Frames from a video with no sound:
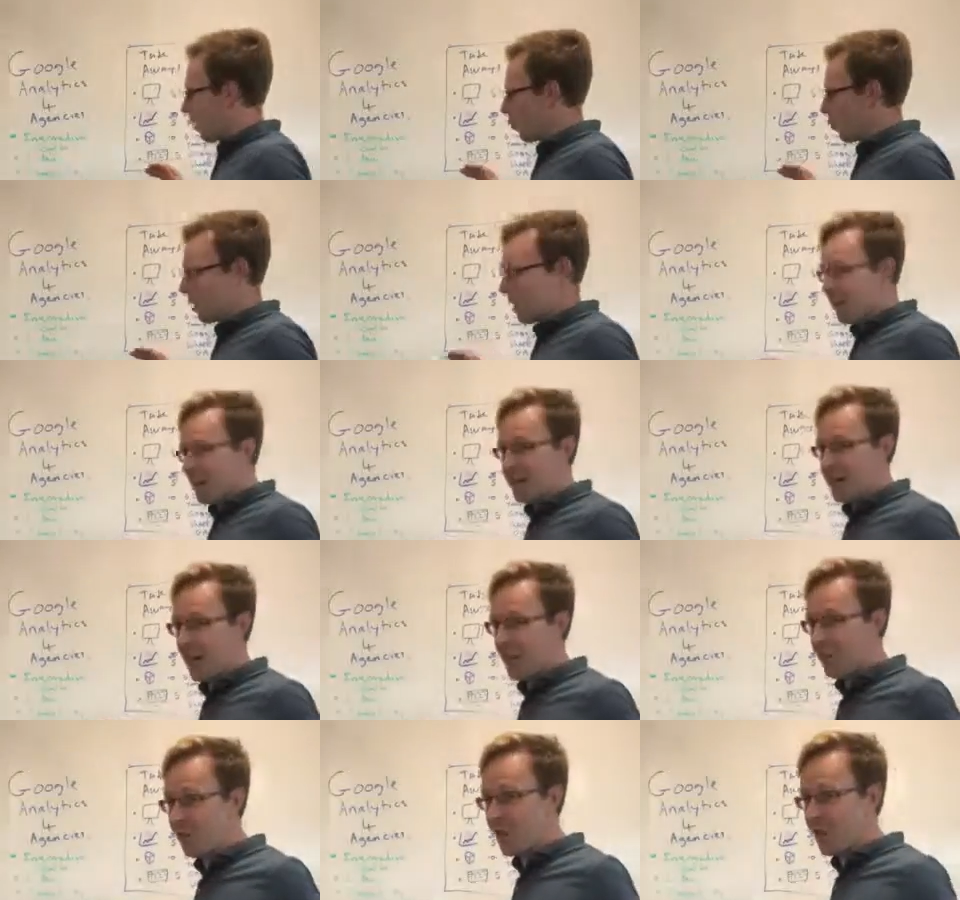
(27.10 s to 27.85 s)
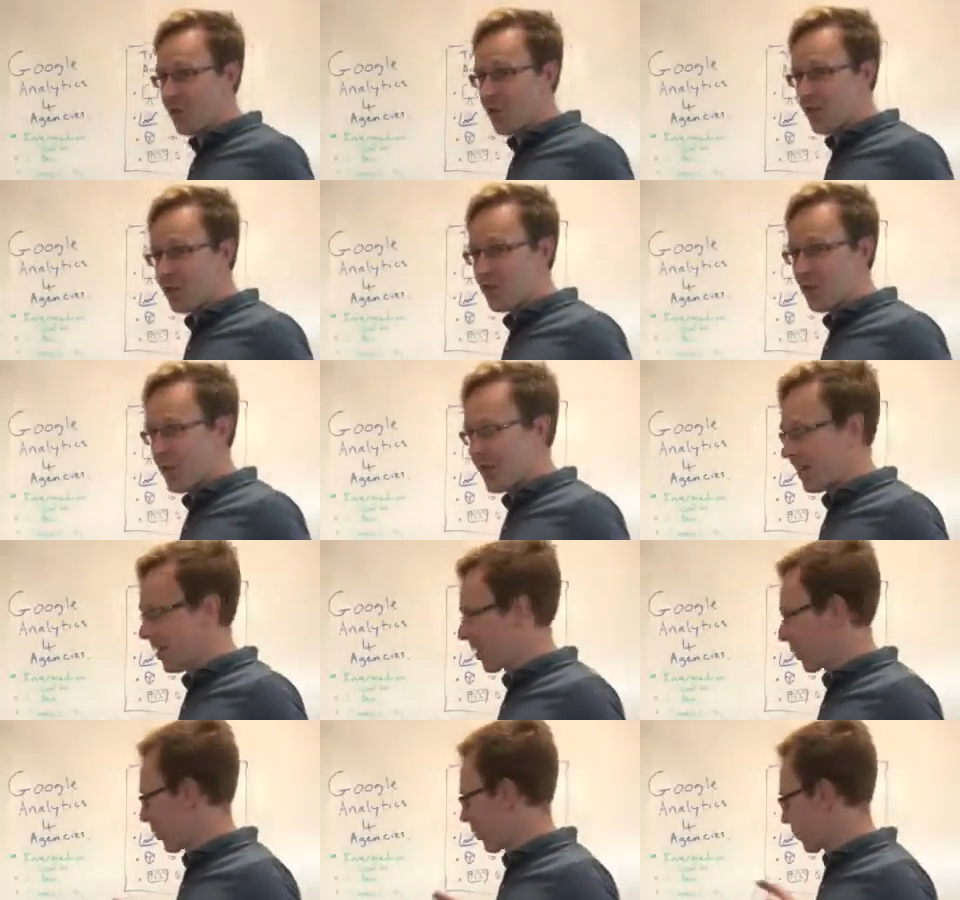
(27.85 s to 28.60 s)
We're going to cover in this
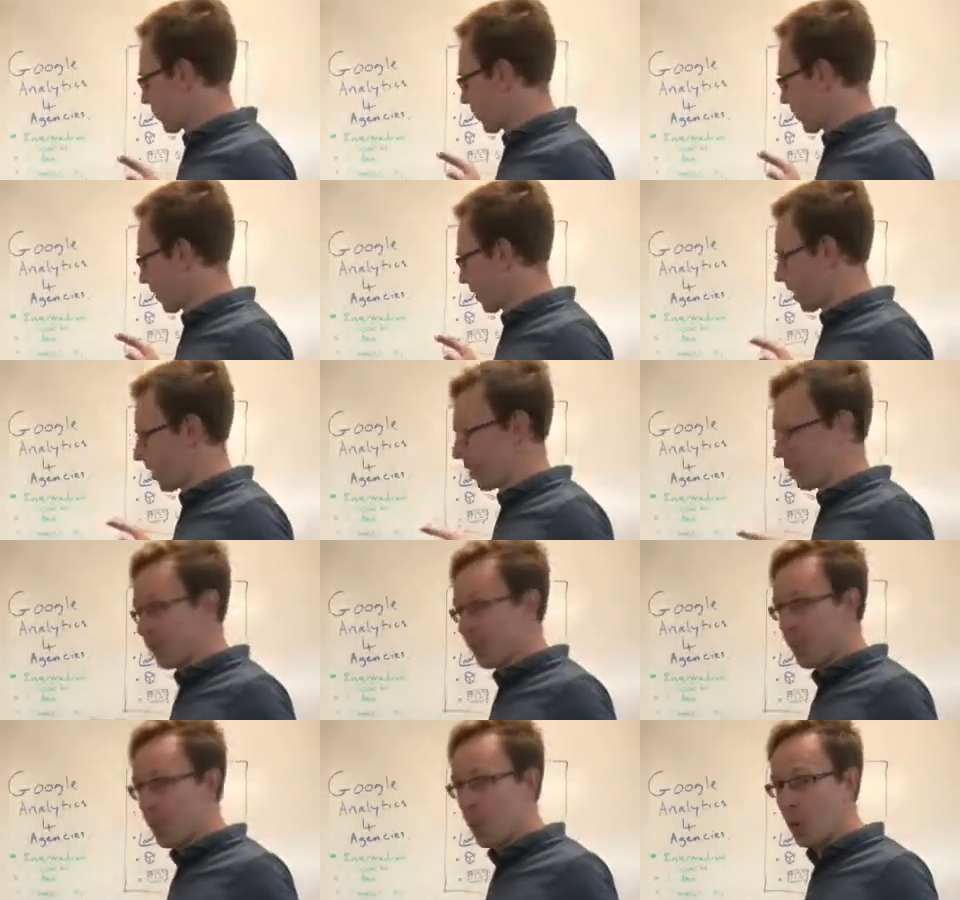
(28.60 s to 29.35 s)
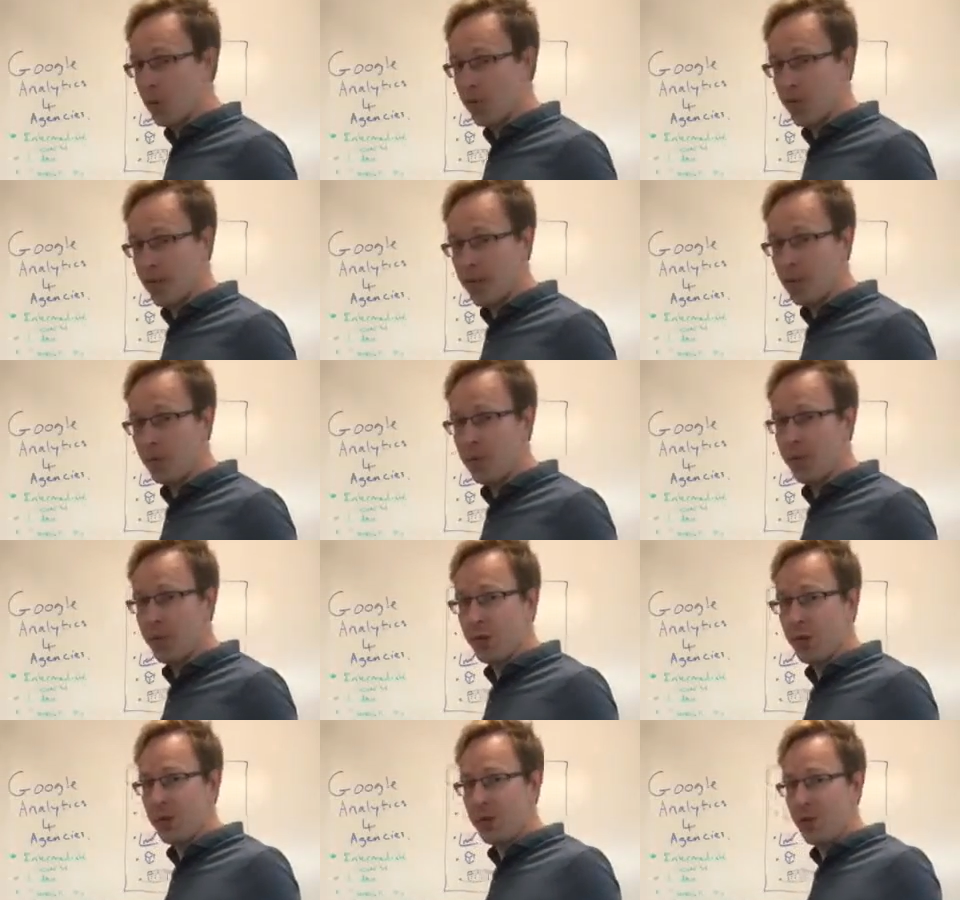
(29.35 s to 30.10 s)
training course, we're going to do reporting
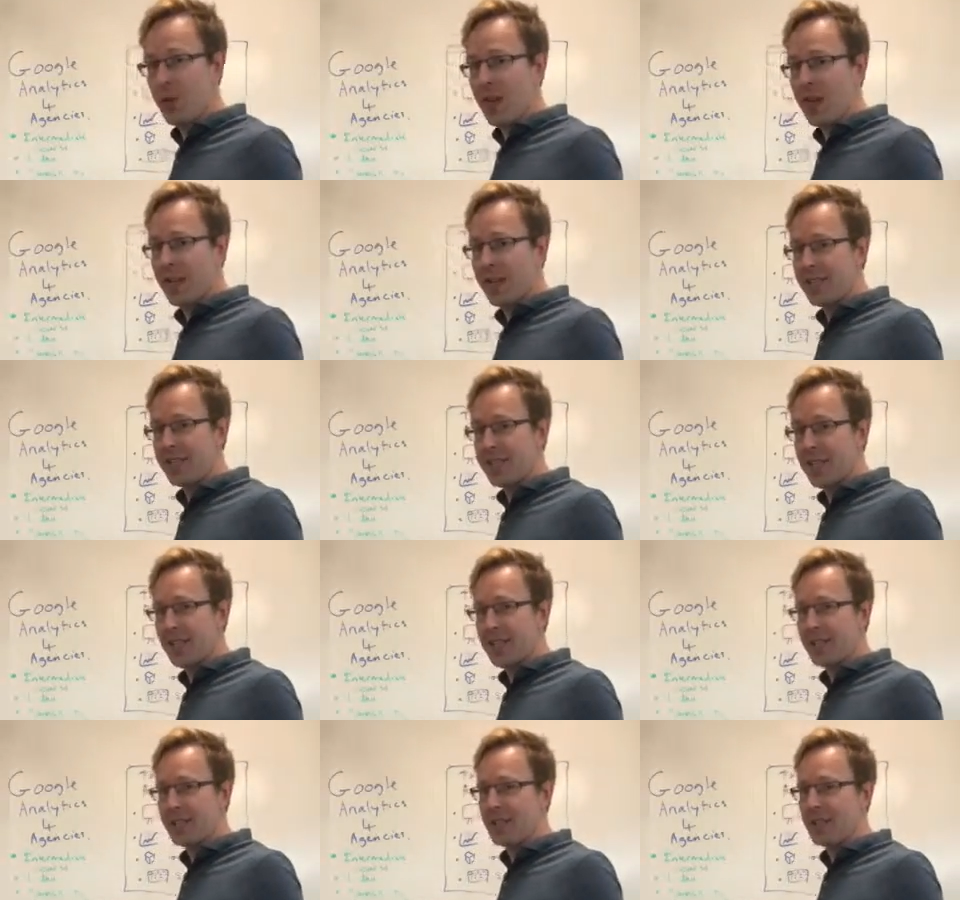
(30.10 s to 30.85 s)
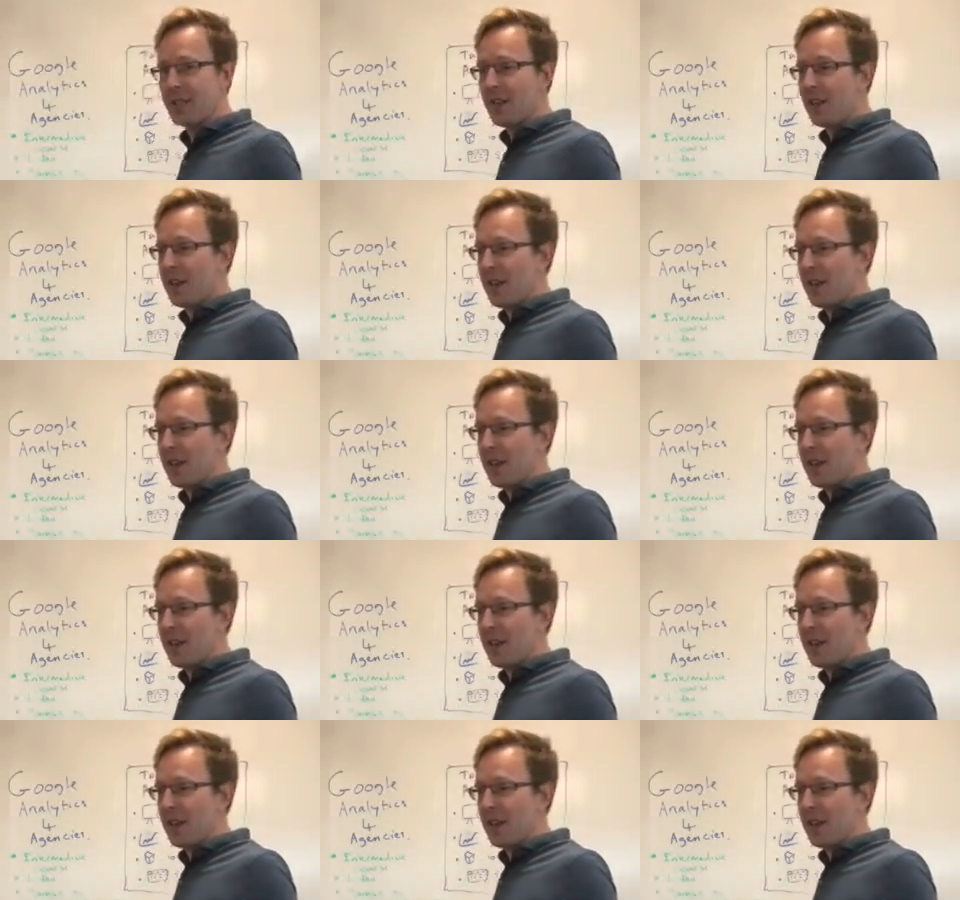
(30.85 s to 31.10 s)
with Google Analytics.